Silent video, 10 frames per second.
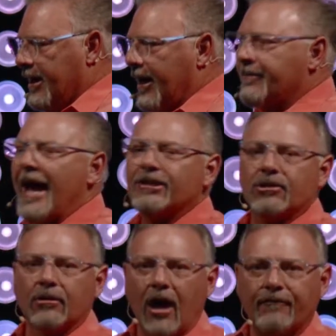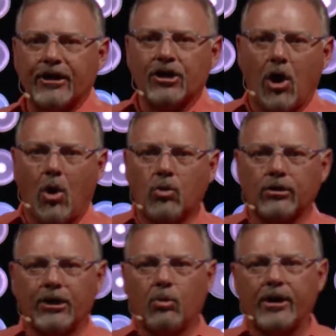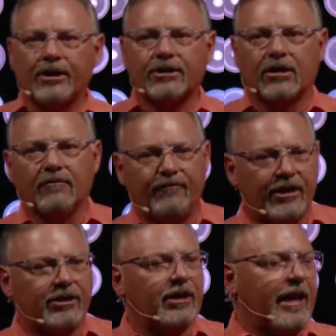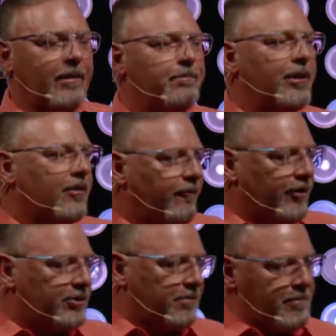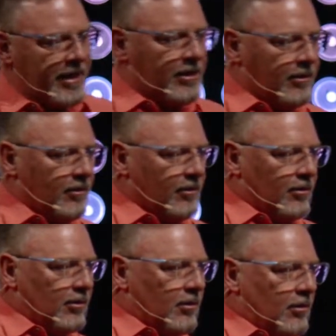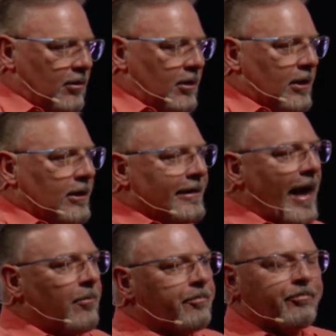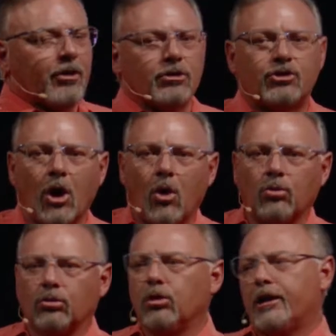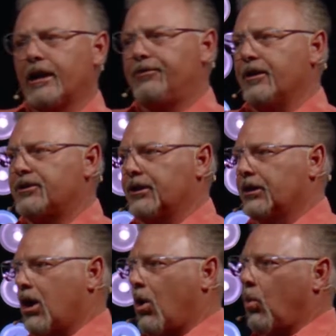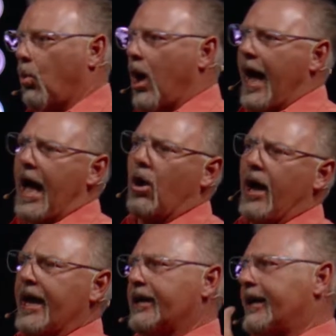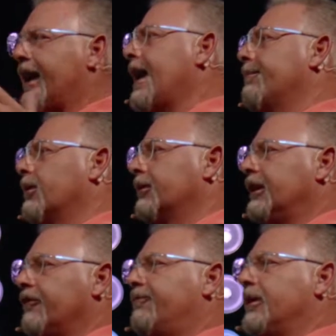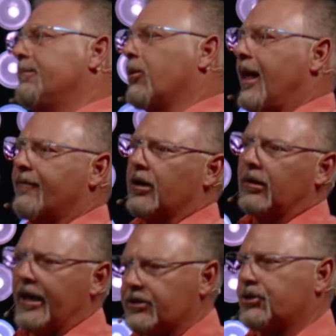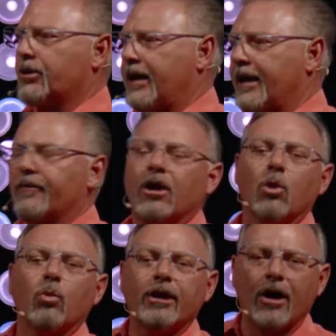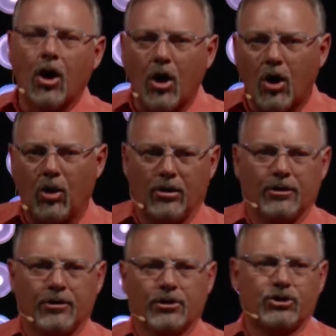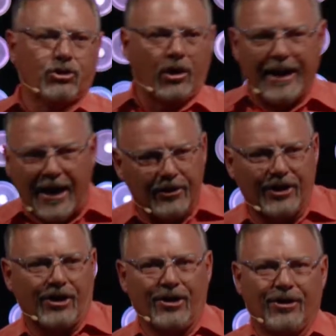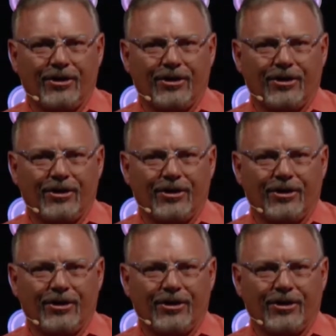And that's loving only when it's convenient and benefits me. Now, don't look at this and go, wow, I can't believe people have a lesser kind of. We all start out here.